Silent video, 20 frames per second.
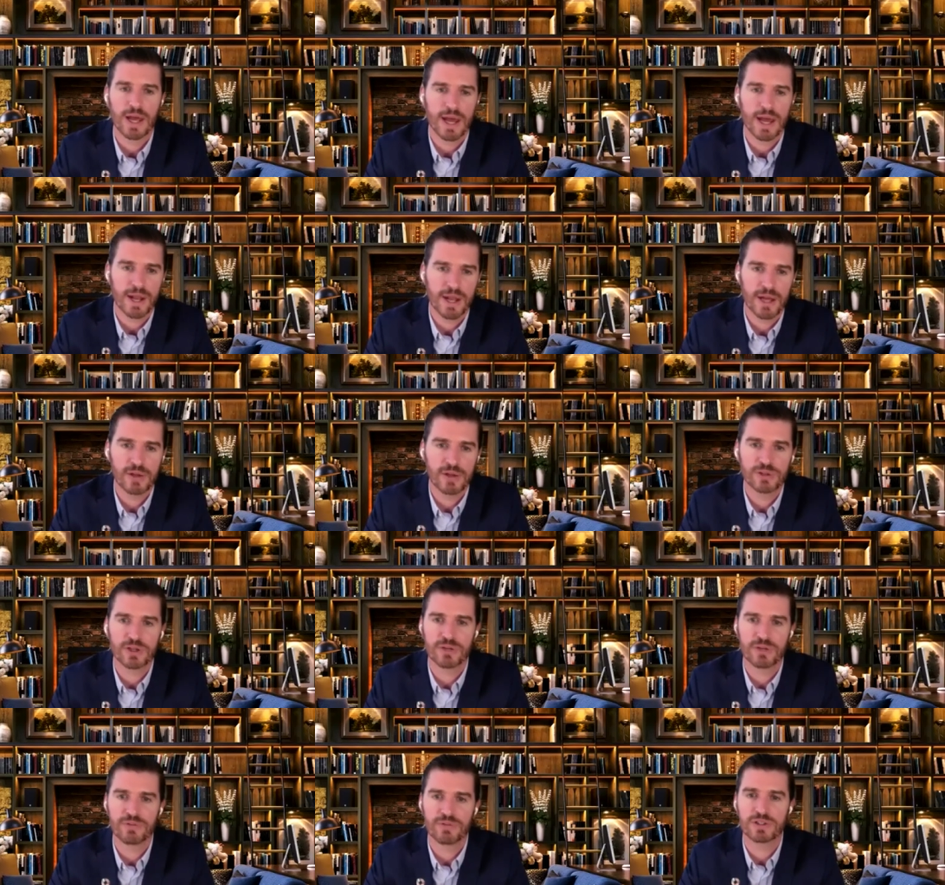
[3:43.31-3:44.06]
and how
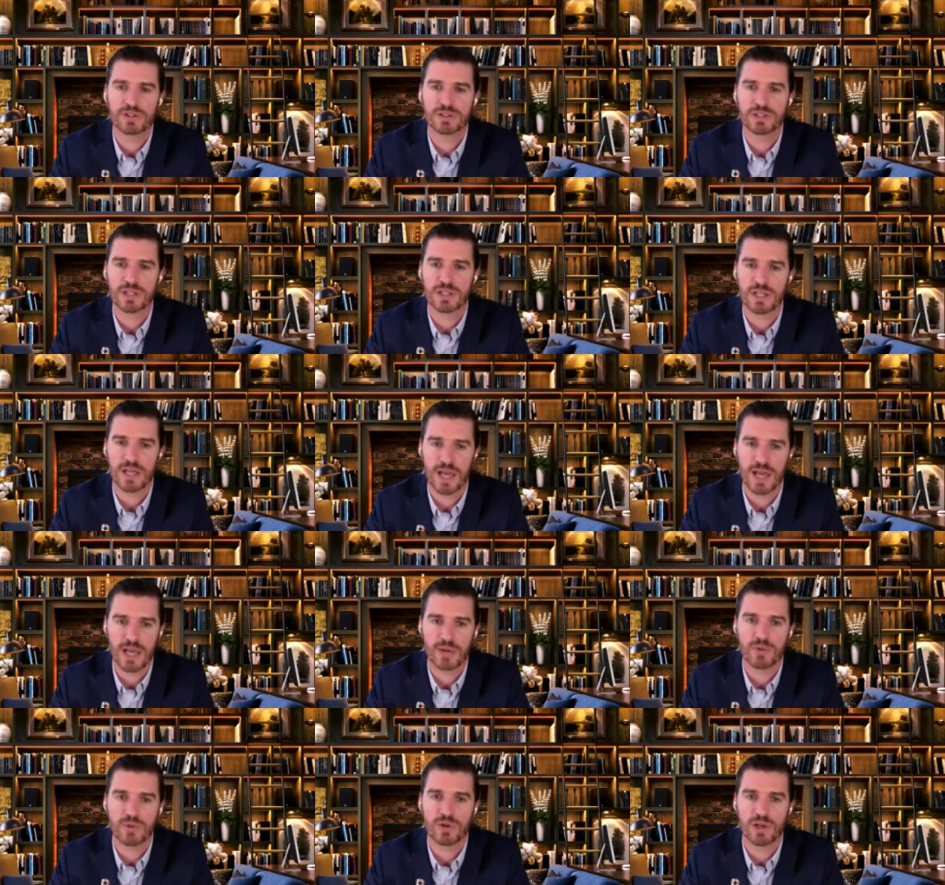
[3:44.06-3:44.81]
diversity,
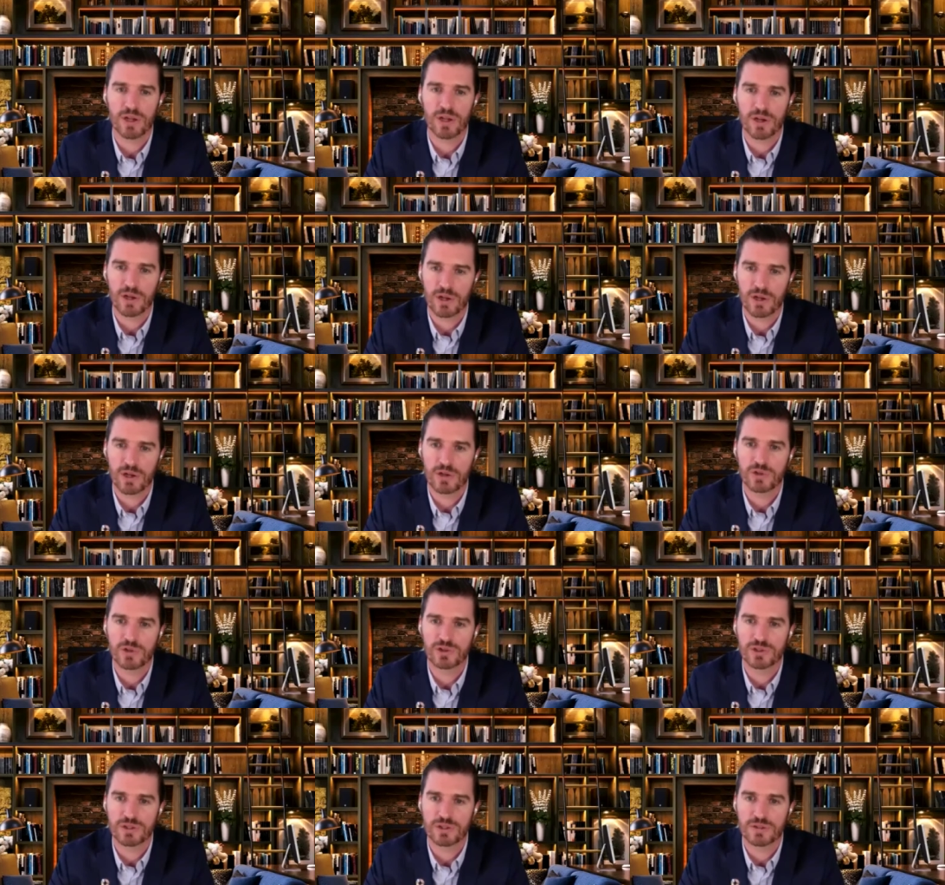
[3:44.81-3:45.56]
equity, and
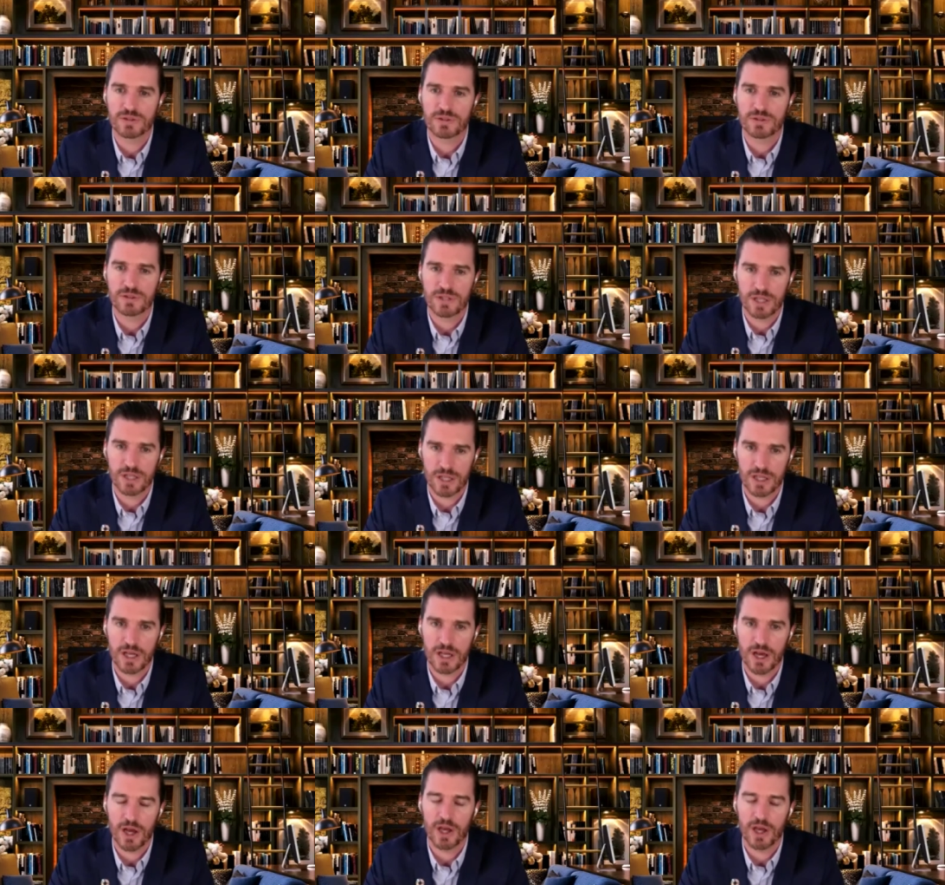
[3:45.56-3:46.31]
inclusion,
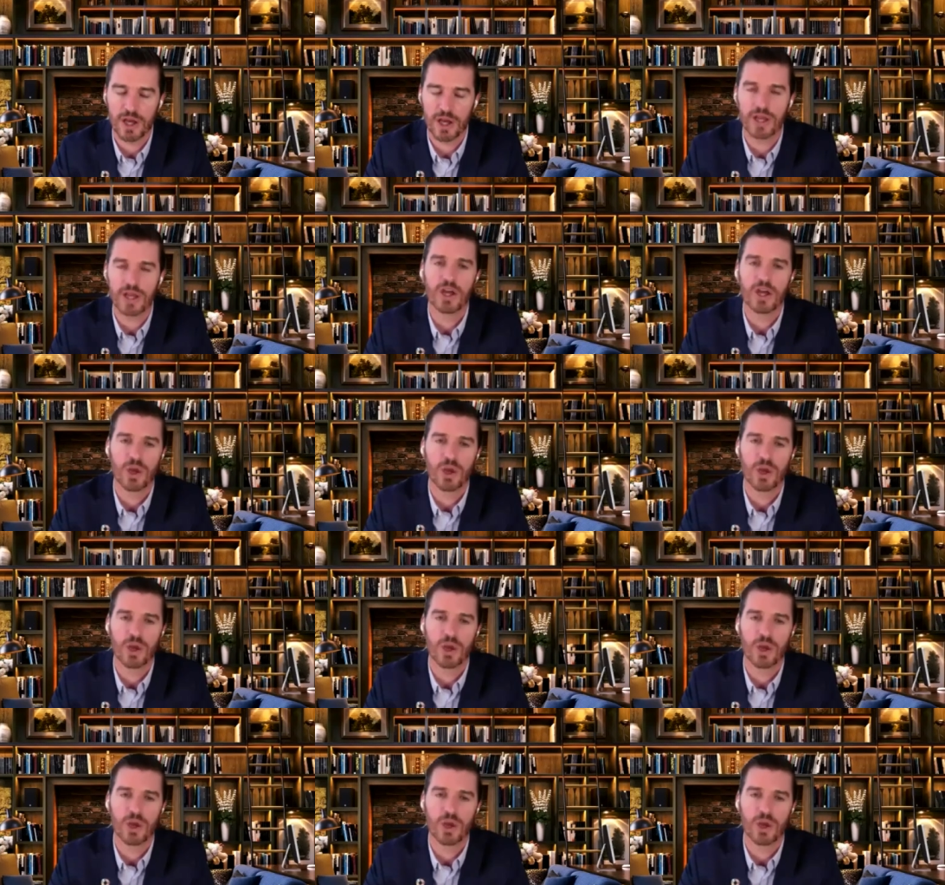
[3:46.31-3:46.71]
DEI,